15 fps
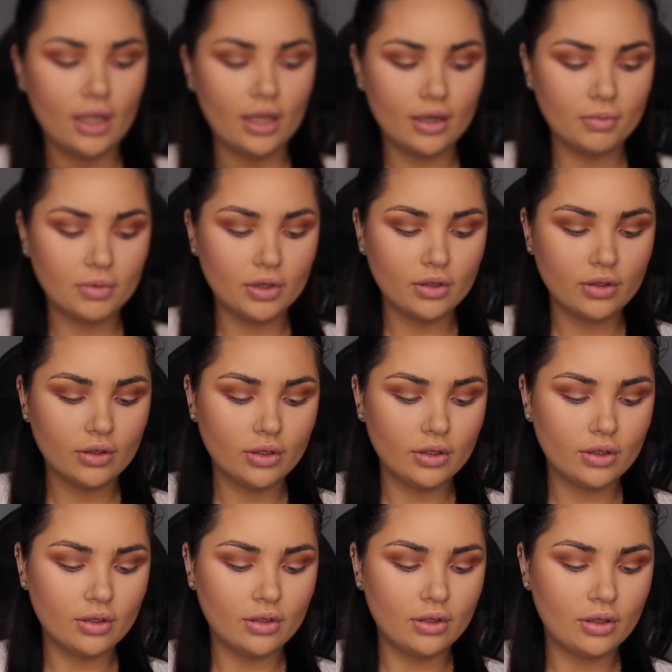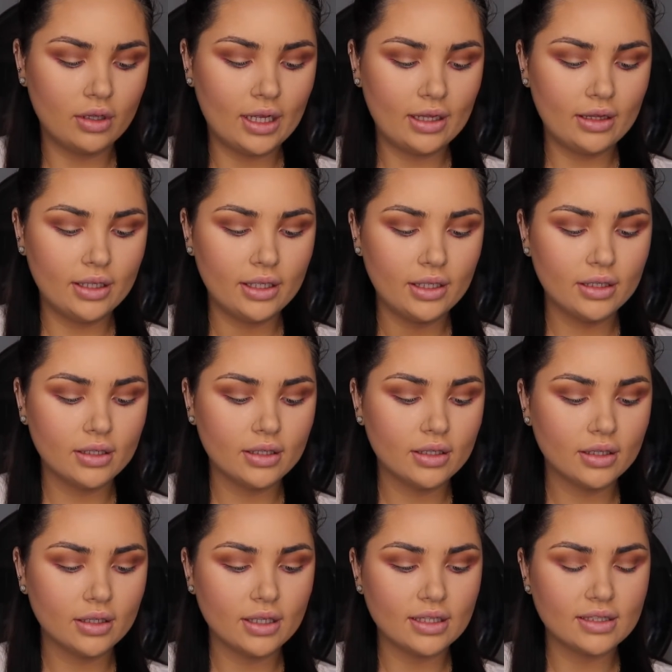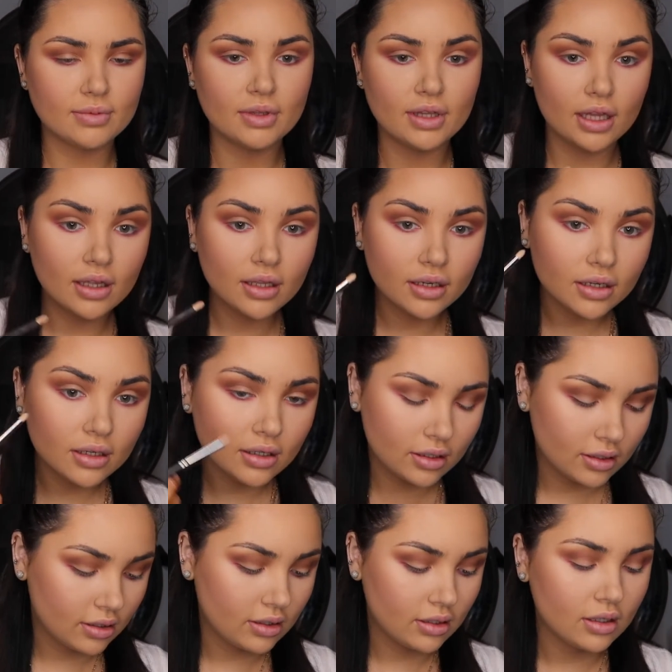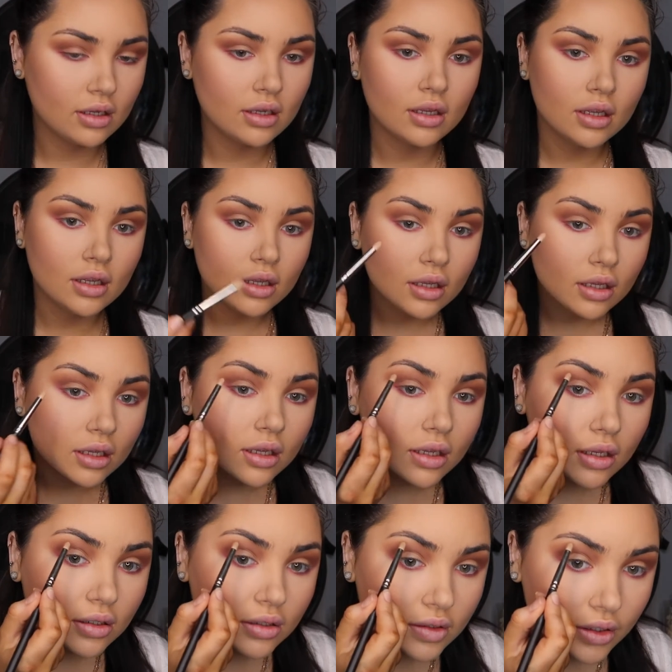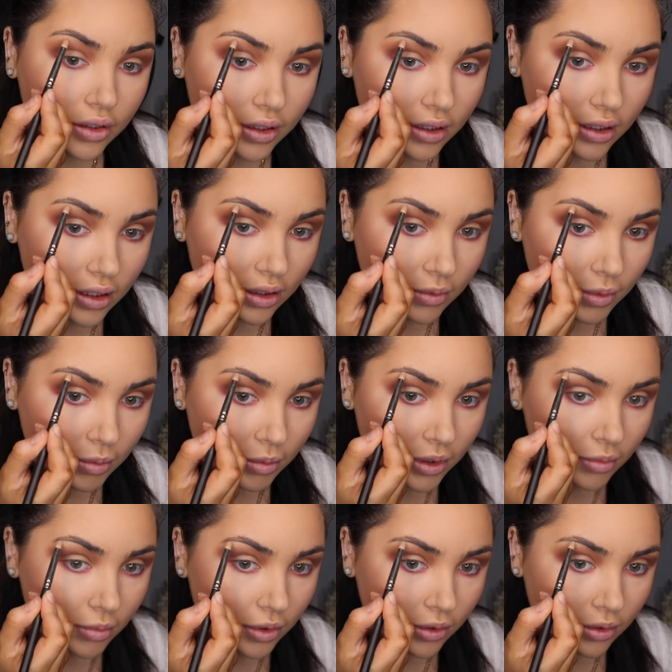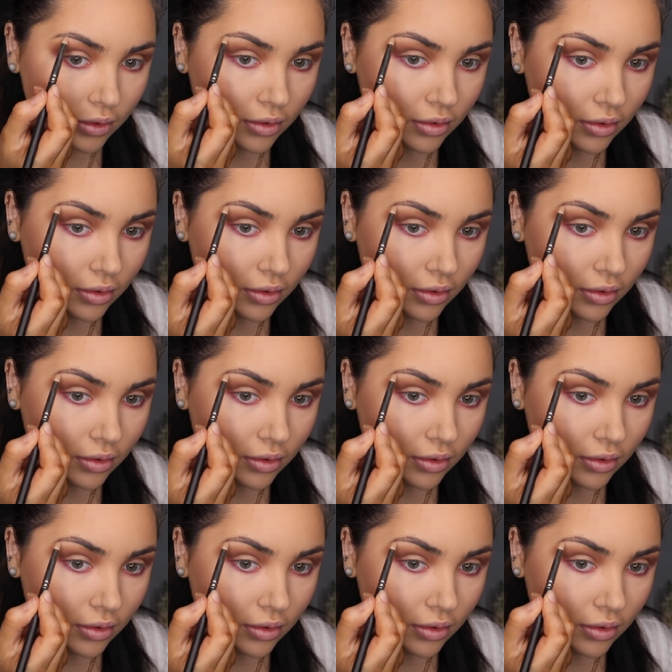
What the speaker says: and I'm going to lightly get some of that and just go underneath my brow bone,